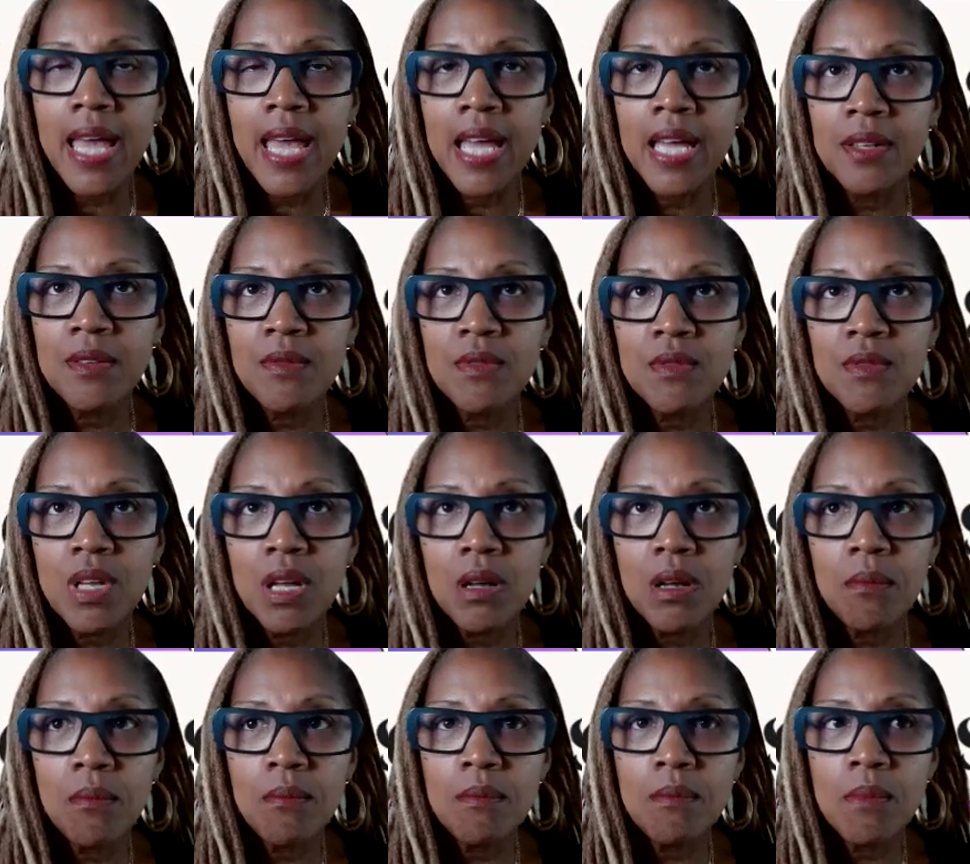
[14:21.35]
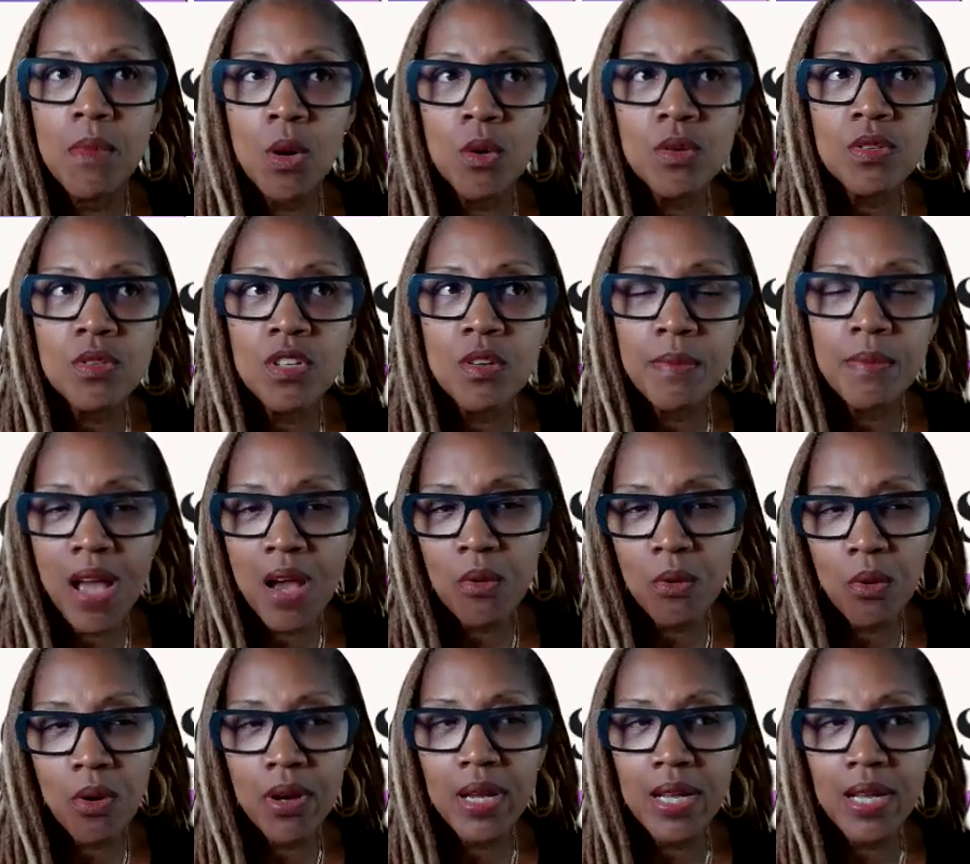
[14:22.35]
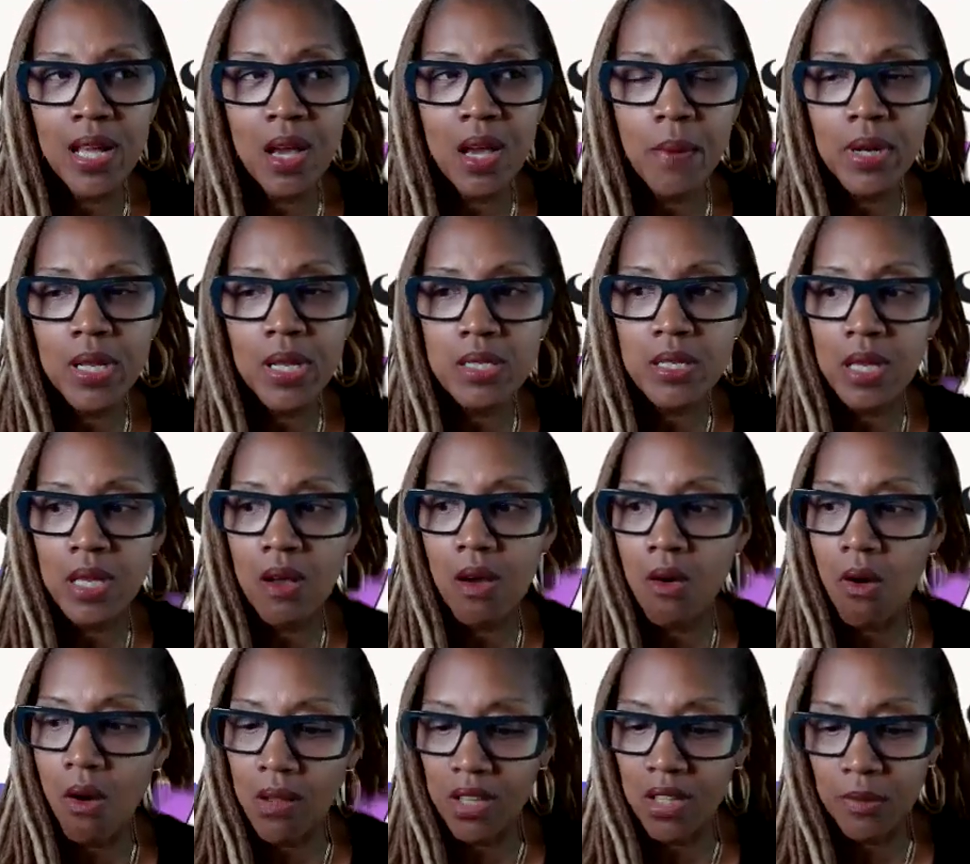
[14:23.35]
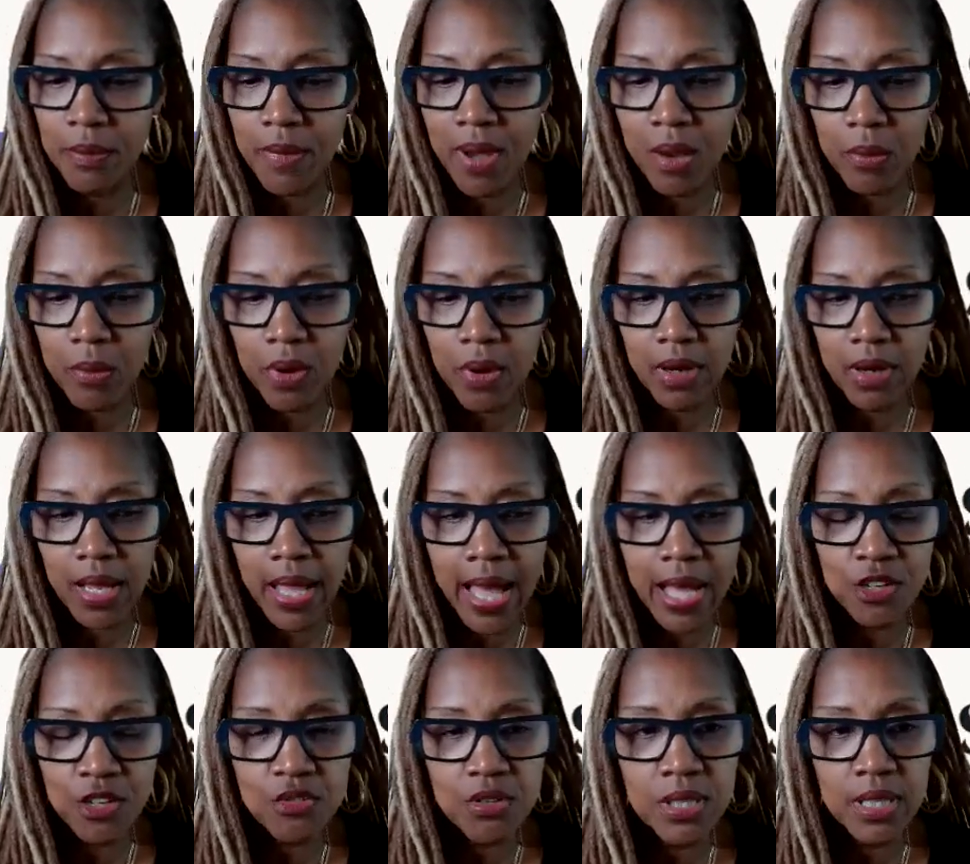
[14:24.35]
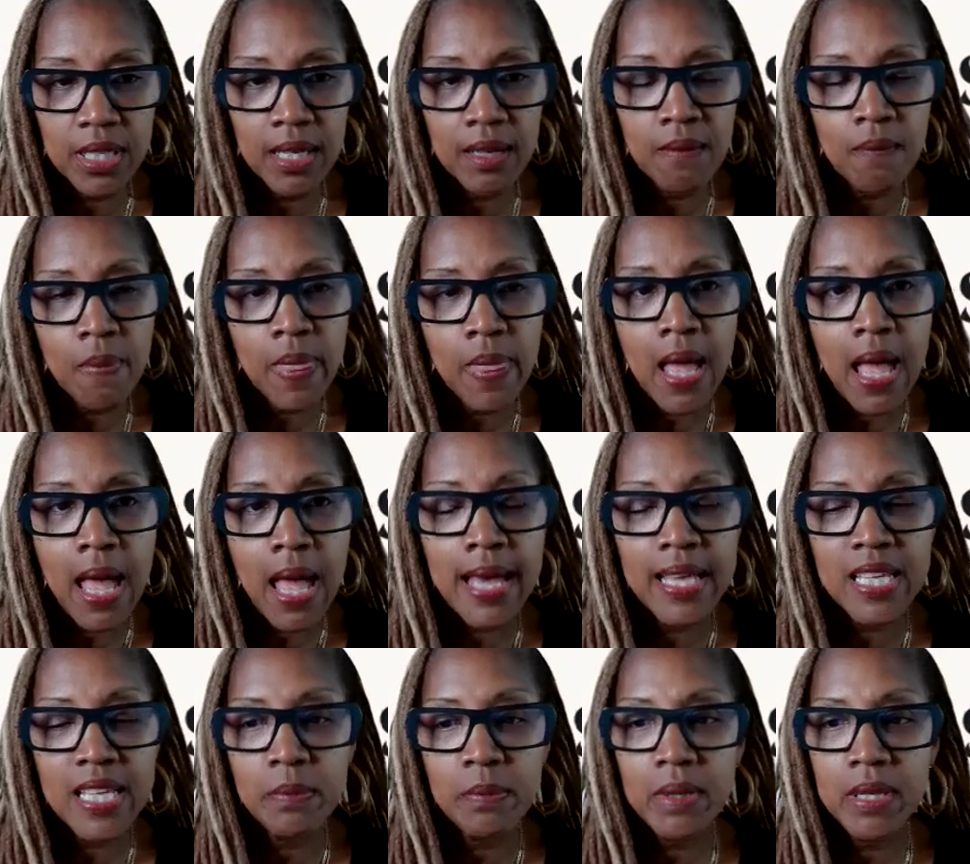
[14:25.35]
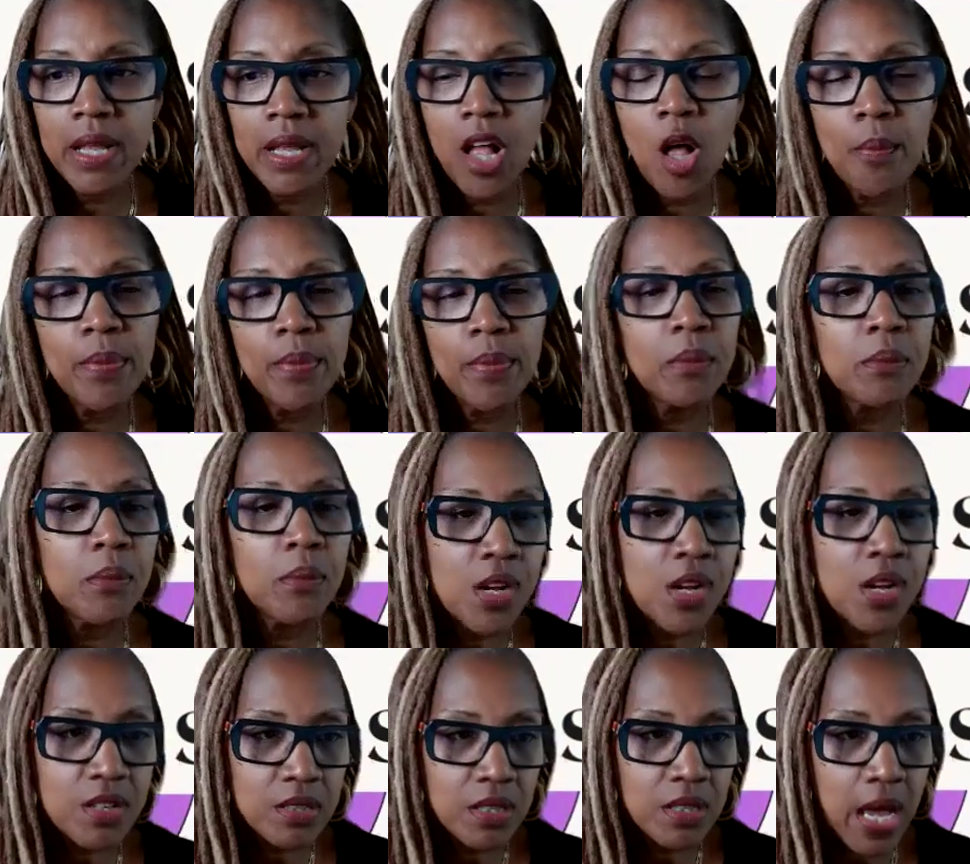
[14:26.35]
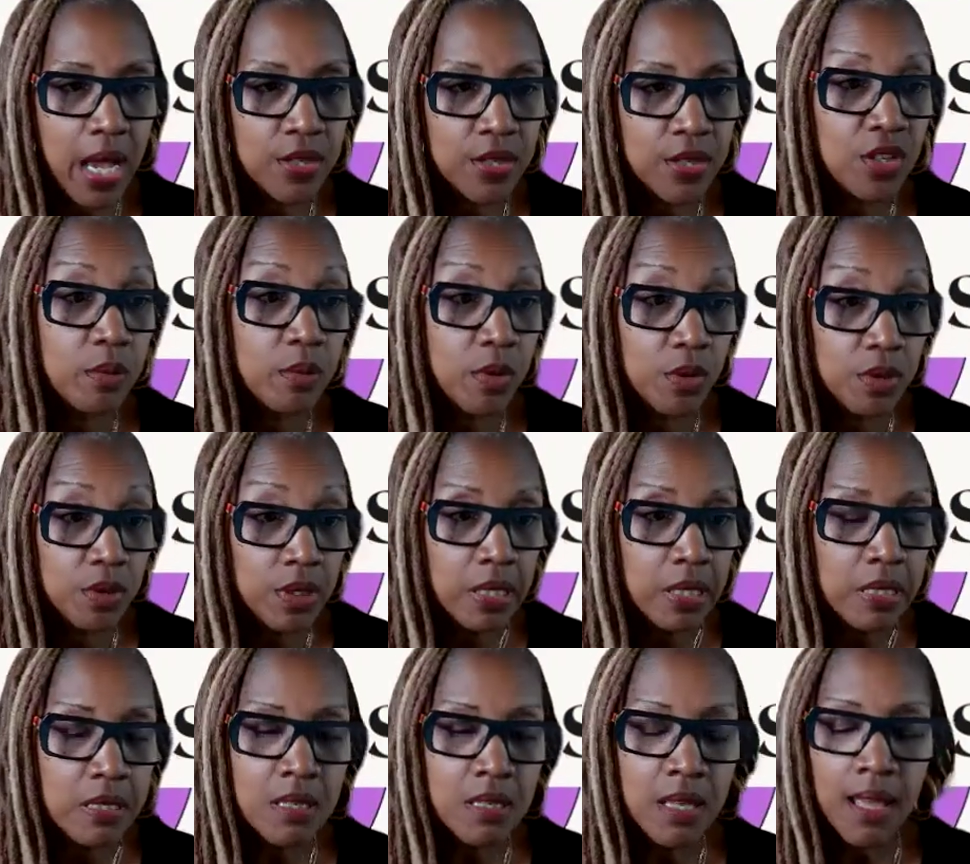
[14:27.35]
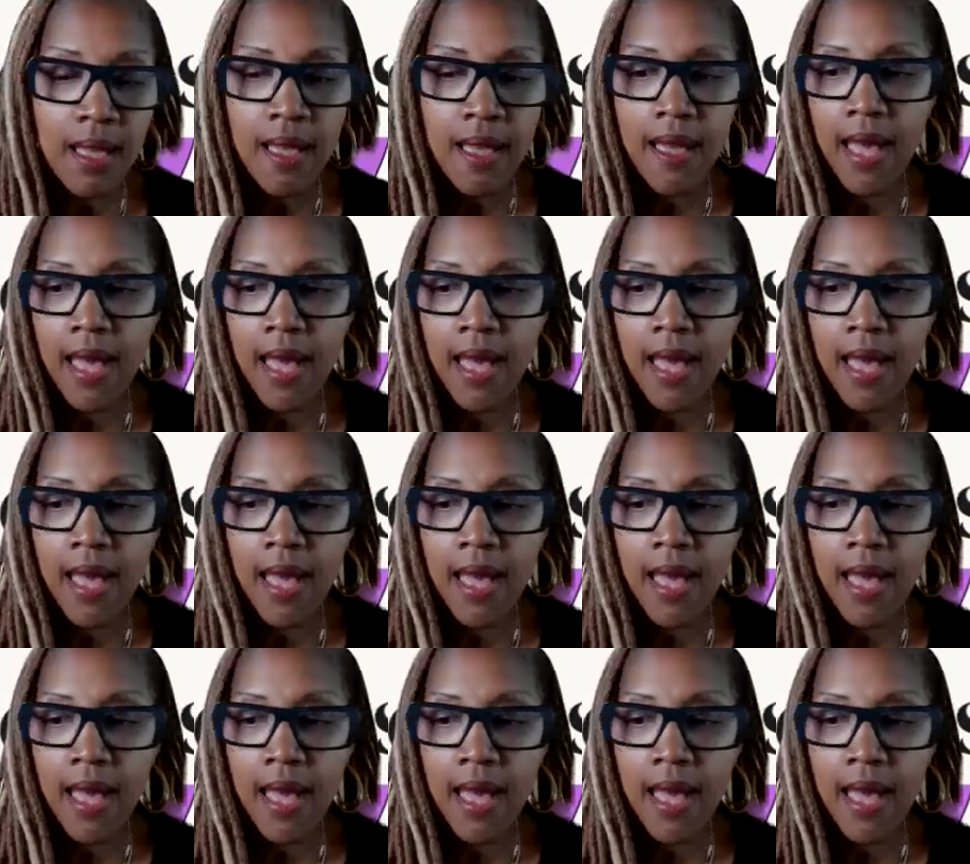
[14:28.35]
And most of my work, and I want to say all of my work actually, has been helping marginalized communities.